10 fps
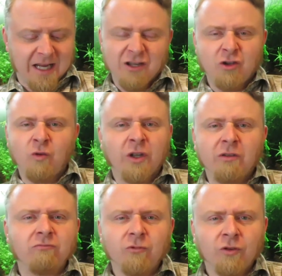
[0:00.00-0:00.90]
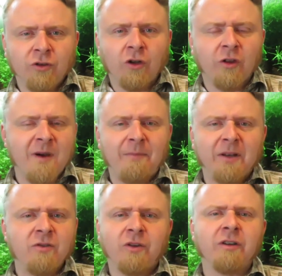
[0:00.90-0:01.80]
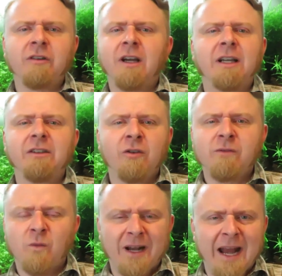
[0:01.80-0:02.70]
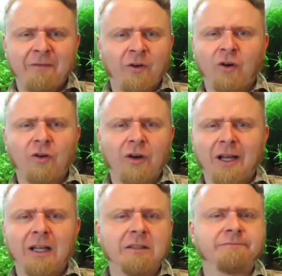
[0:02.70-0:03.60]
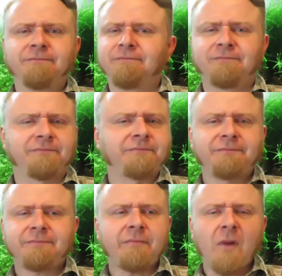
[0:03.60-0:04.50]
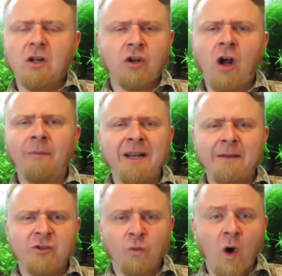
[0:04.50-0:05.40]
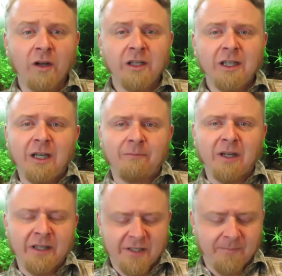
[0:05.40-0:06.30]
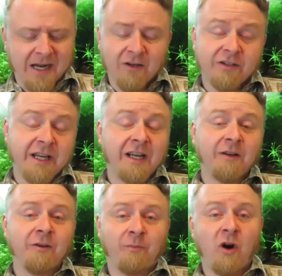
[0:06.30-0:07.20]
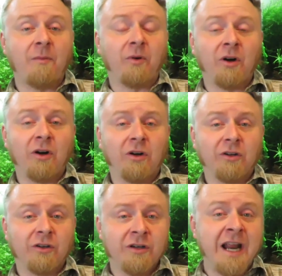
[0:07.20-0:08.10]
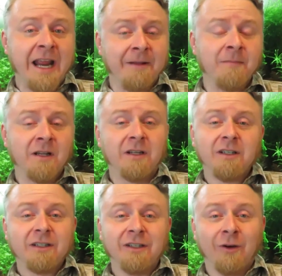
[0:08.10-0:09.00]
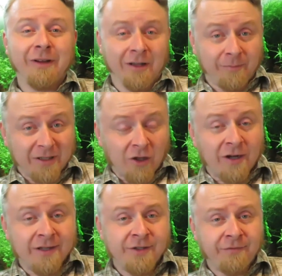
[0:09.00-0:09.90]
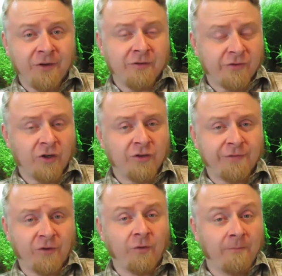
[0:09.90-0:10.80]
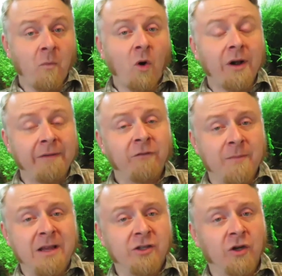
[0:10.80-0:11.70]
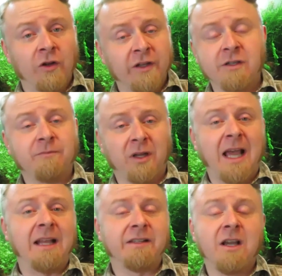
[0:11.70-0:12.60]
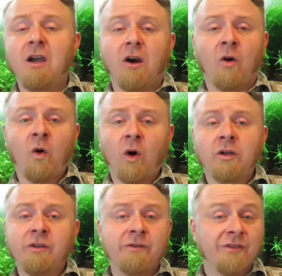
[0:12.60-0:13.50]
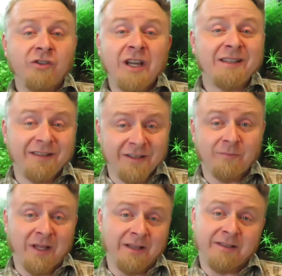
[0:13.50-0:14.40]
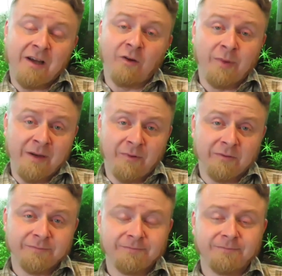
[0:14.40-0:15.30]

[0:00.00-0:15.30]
You can look them up and you can use whatever common names you want, but at least by understanding the proper name, it'll be a lot easier for you to search for more information on these plants or to suggest these plants to other people.